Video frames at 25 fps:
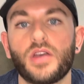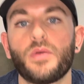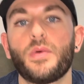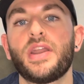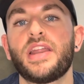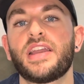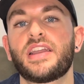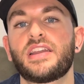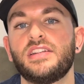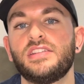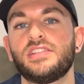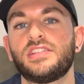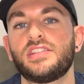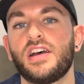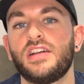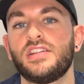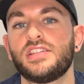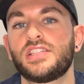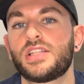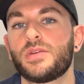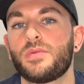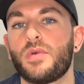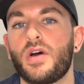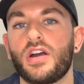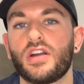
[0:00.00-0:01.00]
when it
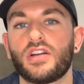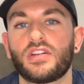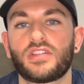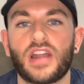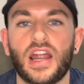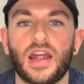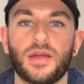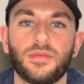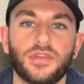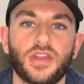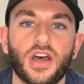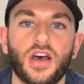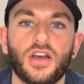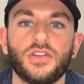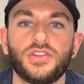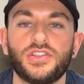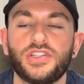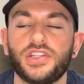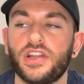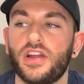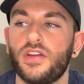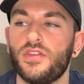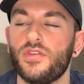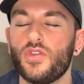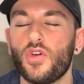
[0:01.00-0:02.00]
concerns the 1 gram dose,
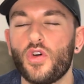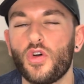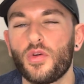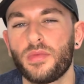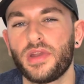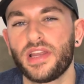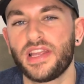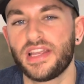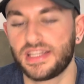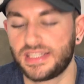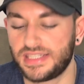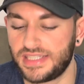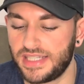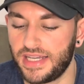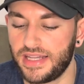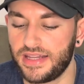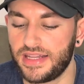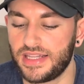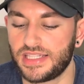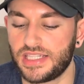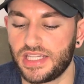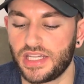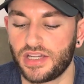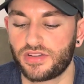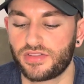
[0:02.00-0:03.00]
you know, normally you see
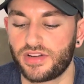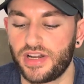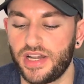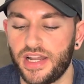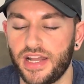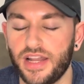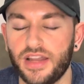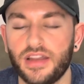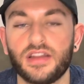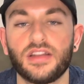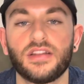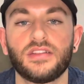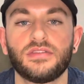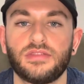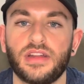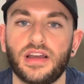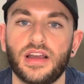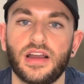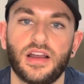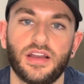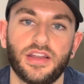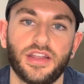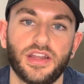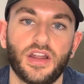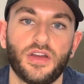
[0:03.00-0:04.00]
this ingredient,
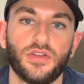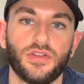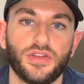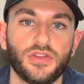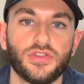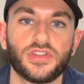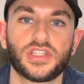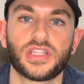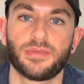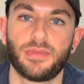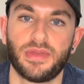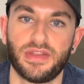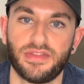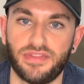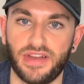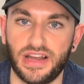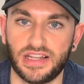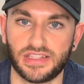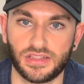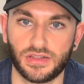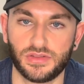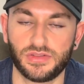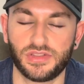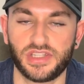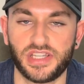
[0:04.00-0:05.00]
you know, used to be
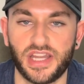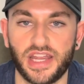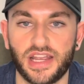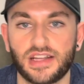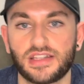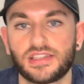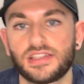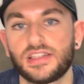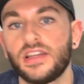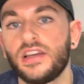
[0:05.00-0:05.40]
VASO6.